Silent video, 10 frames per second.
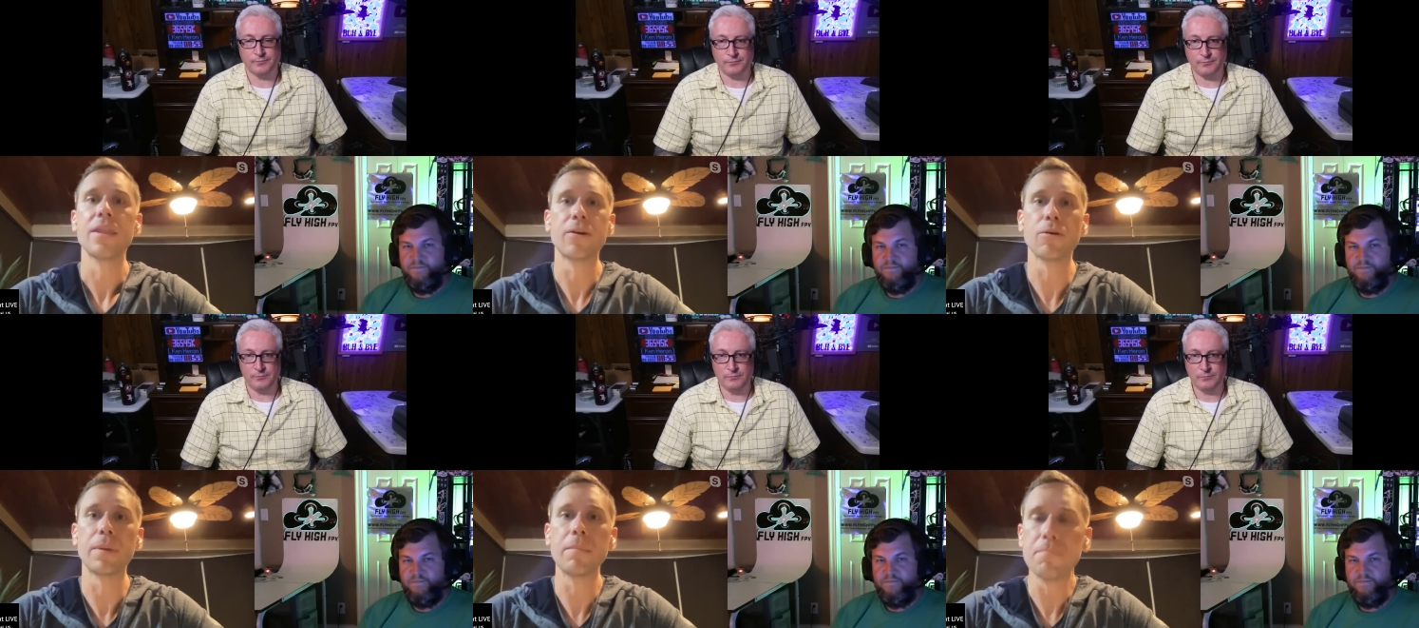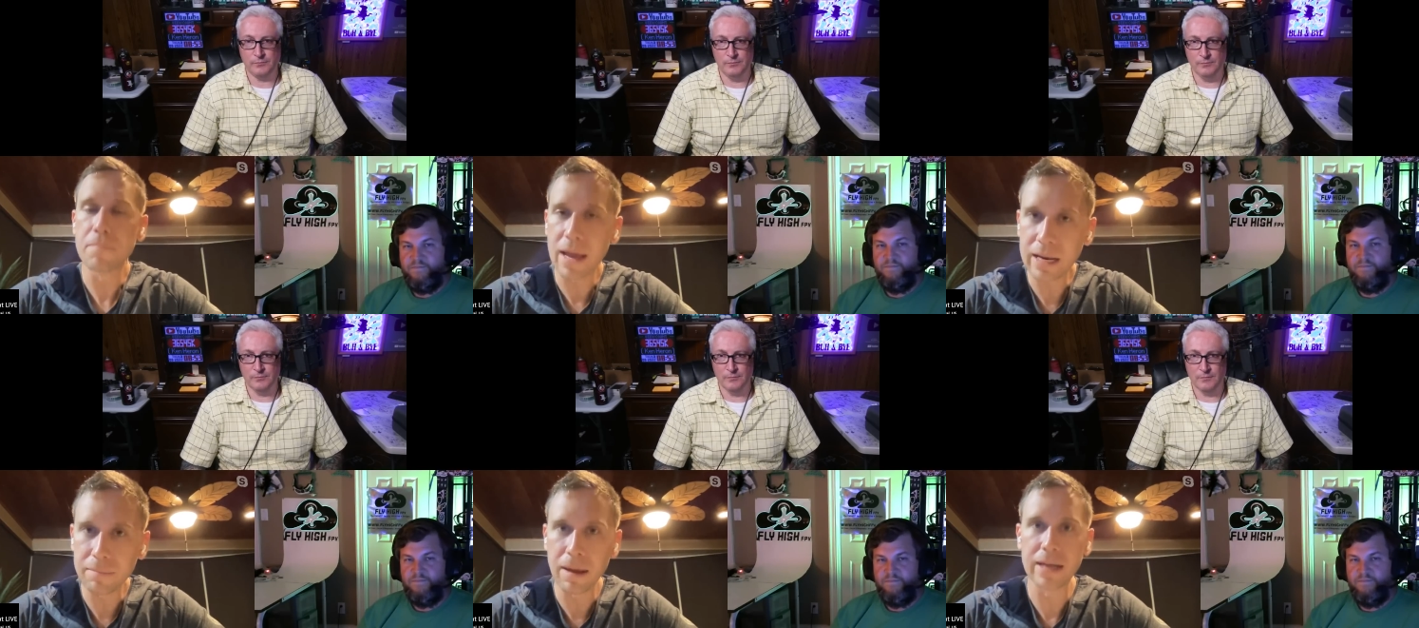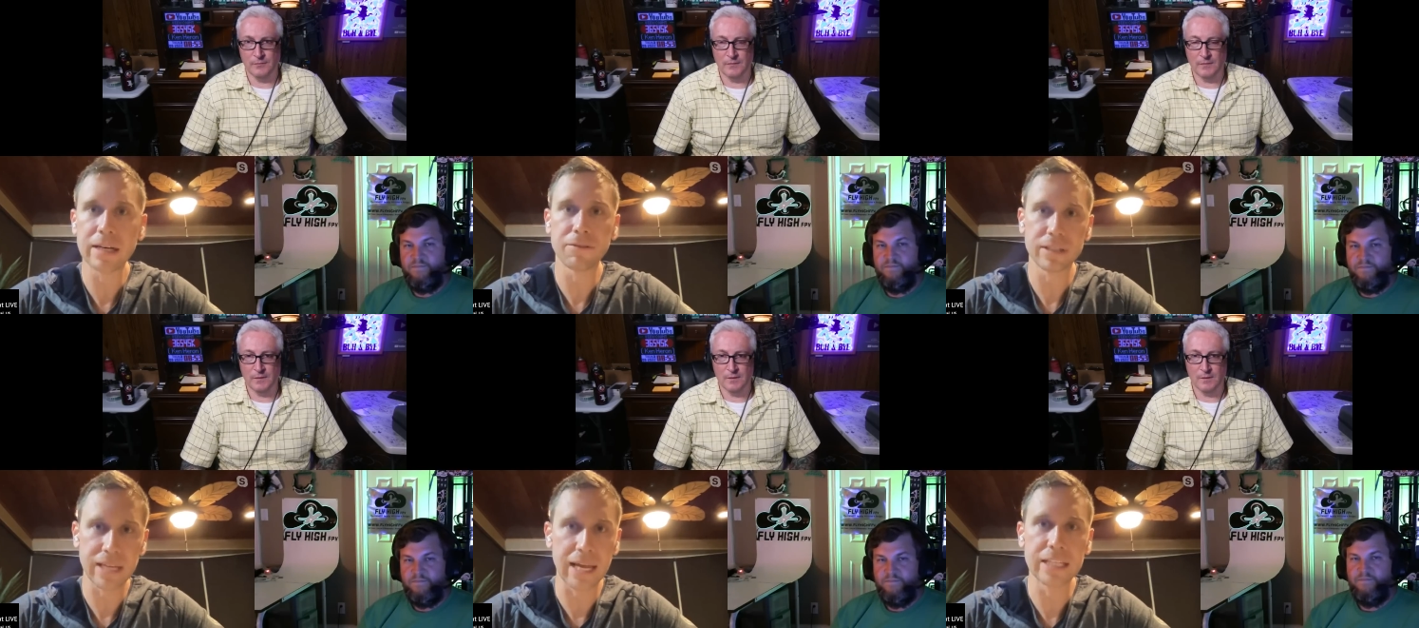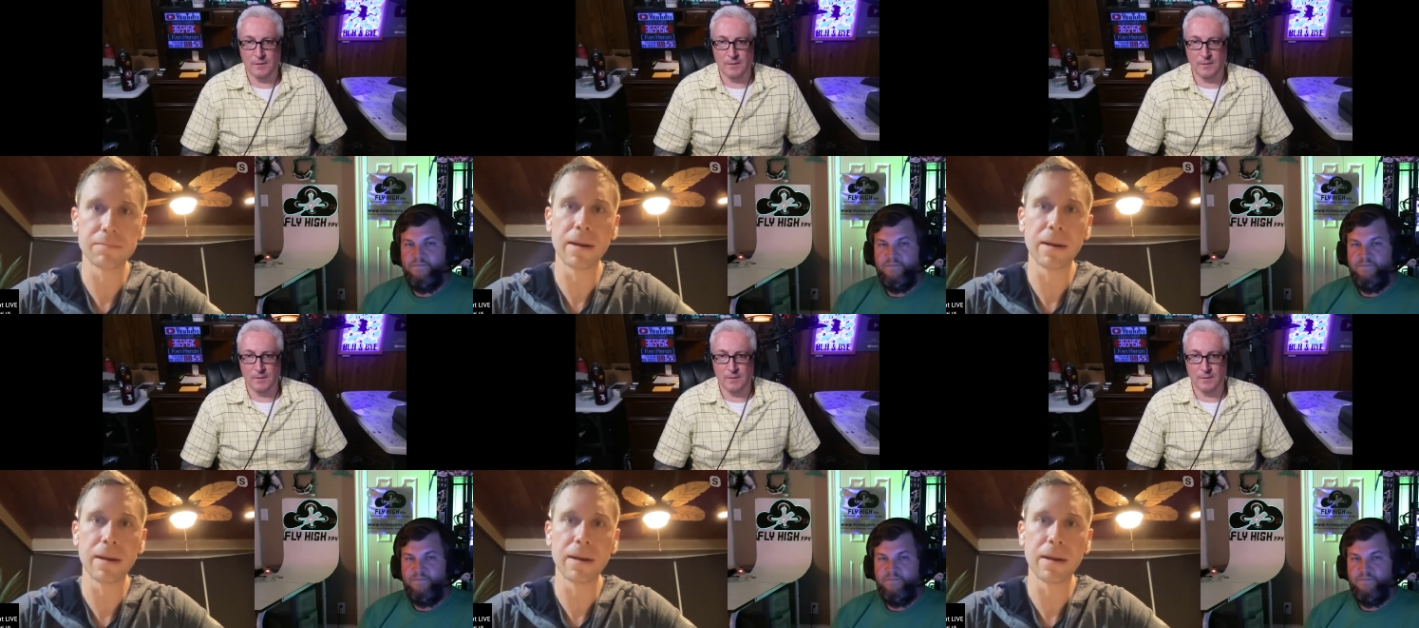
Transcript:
Speaker 1: So there will be many, many different